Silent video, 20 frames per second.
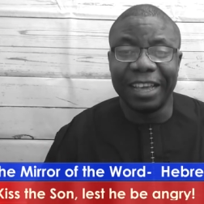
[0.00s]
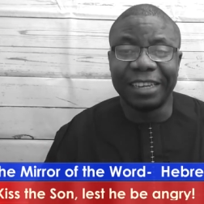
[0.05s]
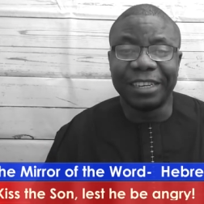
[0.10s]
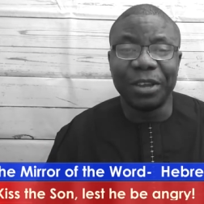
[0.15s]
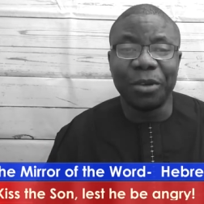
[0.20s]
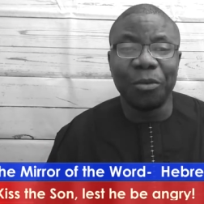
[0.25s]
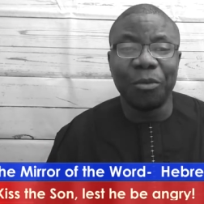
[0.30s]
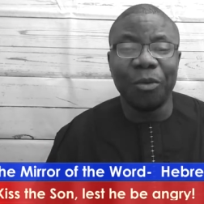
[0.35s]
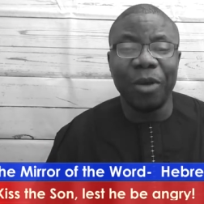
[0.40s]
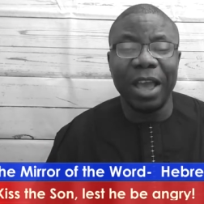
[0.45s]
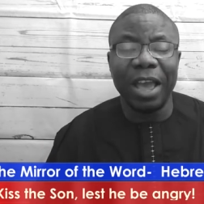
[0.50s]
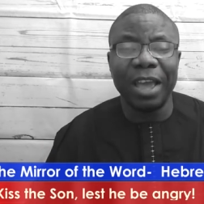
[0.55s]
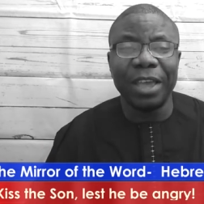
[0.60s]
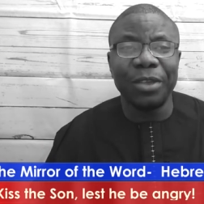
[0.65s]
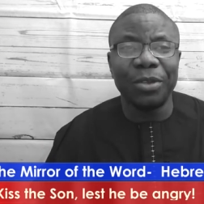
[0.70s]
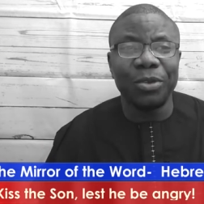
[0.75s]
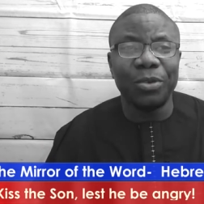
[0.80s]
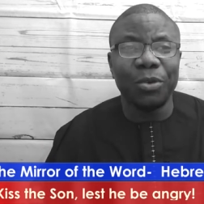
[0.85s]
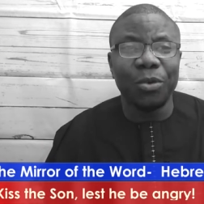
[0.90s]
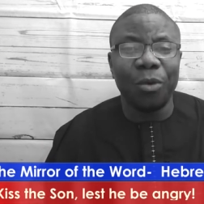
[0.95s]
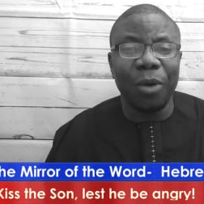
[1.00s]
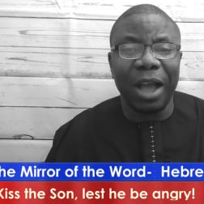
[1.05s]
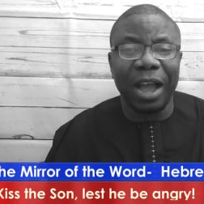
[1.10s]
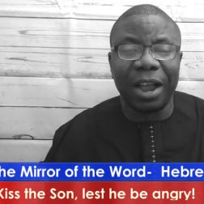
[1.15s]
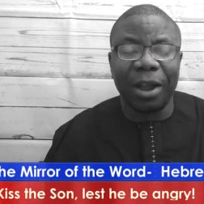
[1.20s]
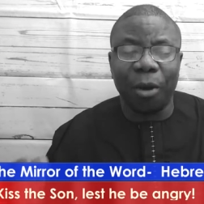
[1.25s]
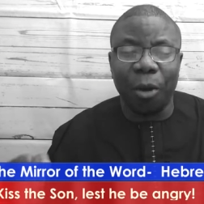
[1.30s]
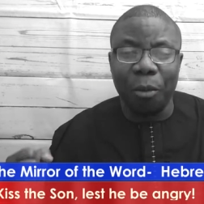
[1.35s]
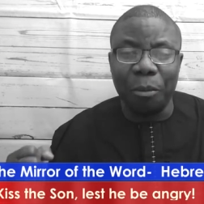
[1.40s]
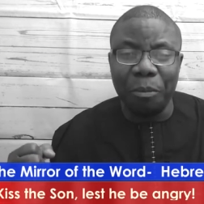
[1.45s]
The way you are
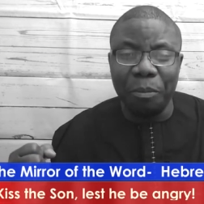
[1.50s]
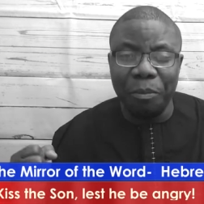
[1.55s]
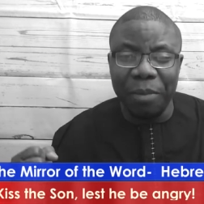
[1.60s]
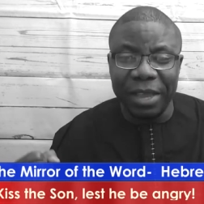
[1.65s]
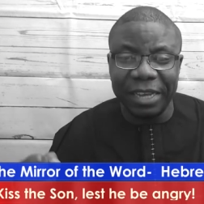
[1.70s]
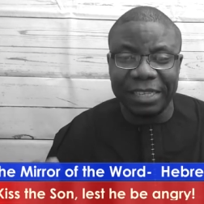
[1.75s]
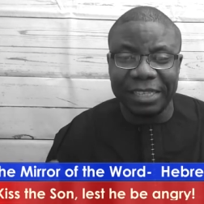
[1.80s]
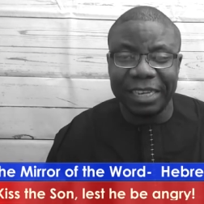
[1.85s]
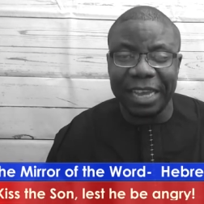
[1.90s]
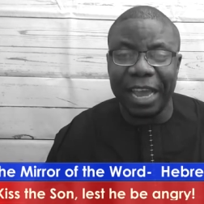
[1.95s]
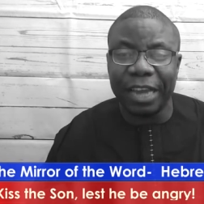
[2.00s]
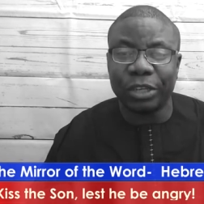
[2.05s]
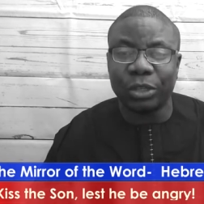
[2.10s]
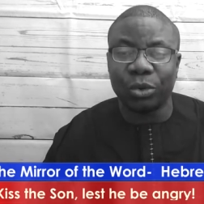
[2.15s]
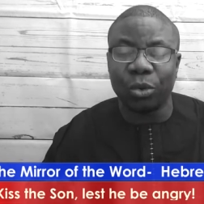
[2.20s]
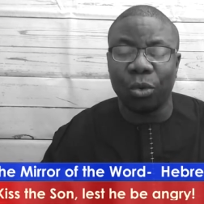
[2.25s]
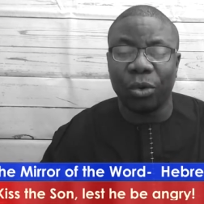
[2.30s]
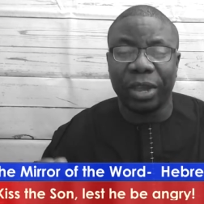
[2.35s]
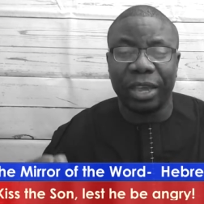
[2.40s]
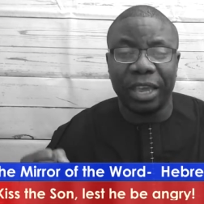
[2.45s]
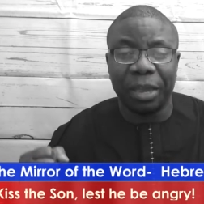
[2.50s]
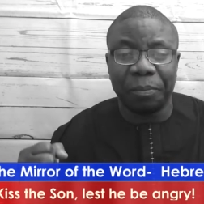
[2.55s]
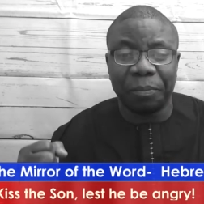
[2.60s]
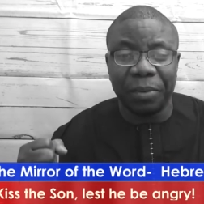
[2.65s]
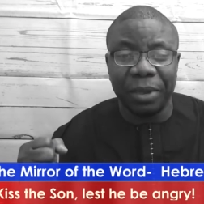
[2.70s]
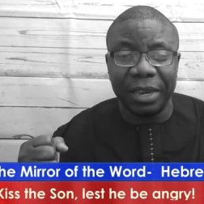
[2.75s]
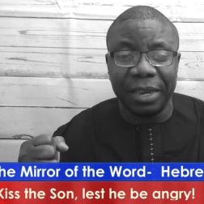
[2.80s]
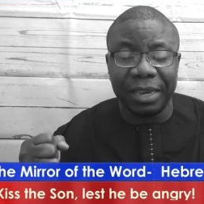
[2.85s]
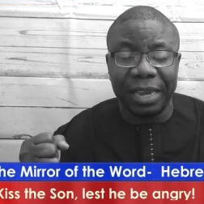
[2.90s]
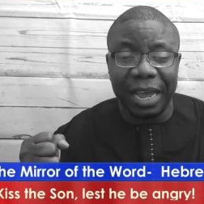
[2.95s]
committed to
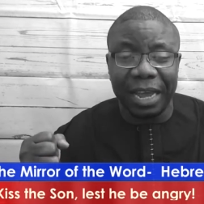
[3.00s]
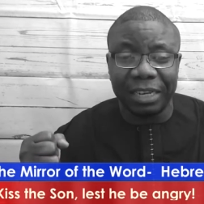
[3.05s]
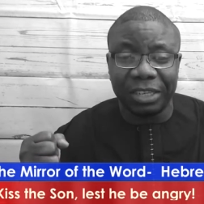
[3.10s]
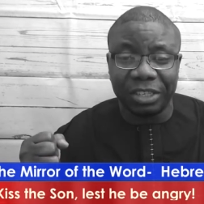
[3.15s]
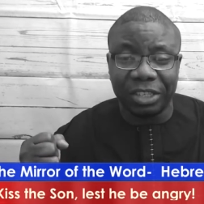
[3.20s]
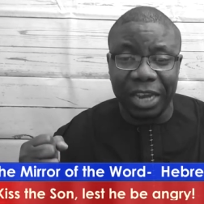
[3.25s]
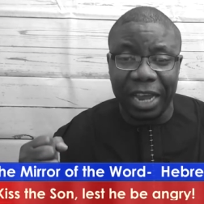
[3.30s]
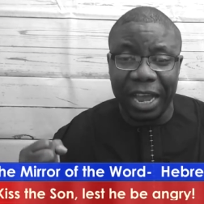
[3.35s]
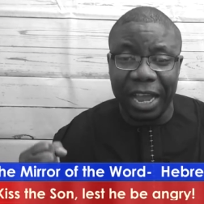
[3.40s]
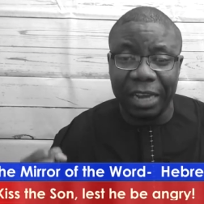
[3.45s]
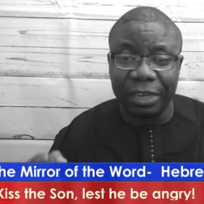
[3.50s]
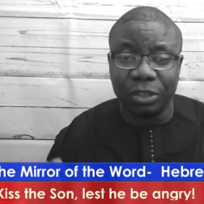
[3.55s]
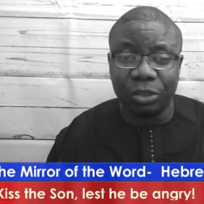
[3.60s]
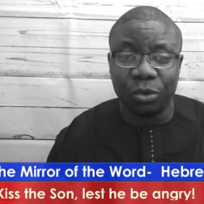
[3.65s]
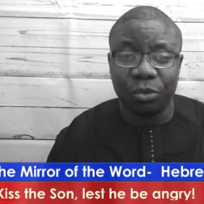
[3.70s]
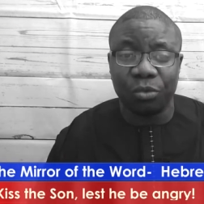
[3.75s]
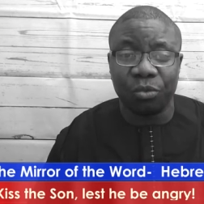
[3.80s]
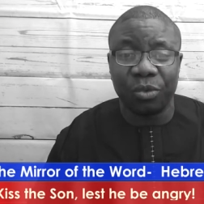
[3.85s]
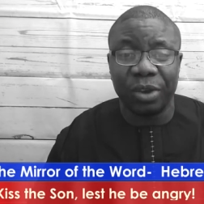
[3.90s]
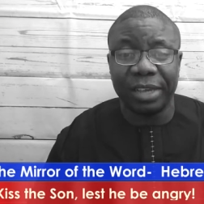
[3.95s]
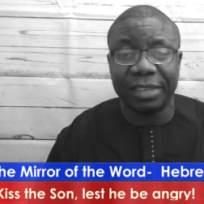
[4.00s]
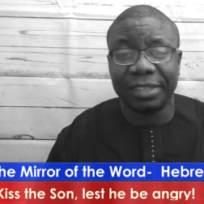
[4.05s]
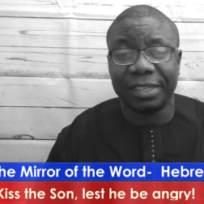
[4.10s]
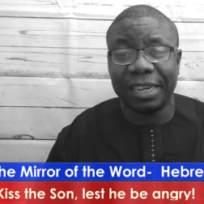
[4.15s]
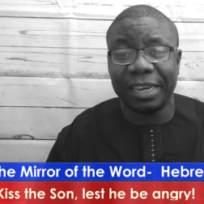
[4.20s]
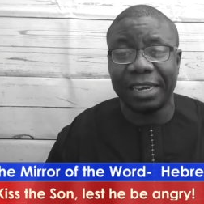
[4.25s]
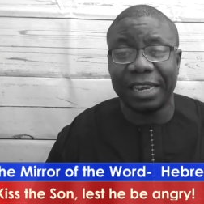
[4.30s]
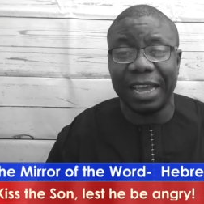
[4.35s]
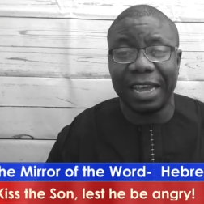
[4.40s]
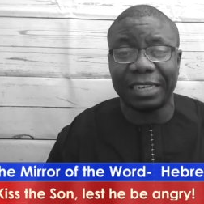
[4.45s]
keeping that child, to
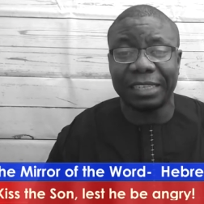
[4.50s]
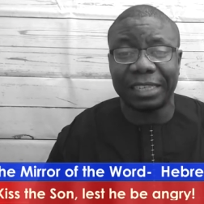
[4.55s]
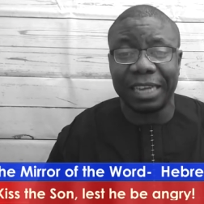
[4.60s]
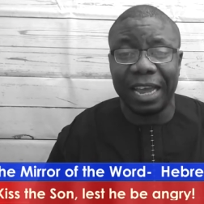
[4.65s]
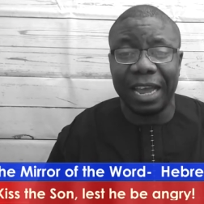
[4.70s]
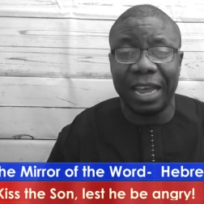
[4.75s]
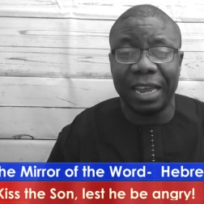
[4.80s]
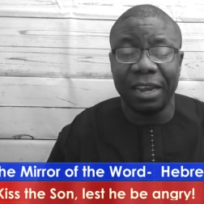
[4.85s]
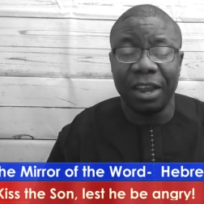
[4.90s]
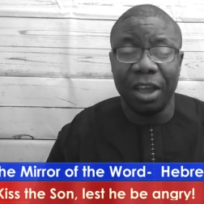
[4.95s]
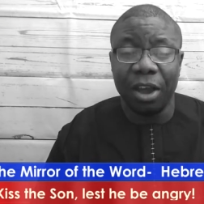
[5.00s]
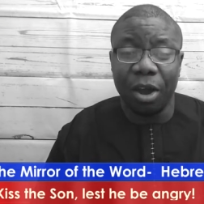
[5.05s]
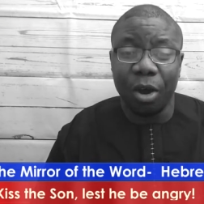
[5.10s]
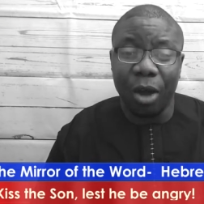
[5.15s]
raising that child,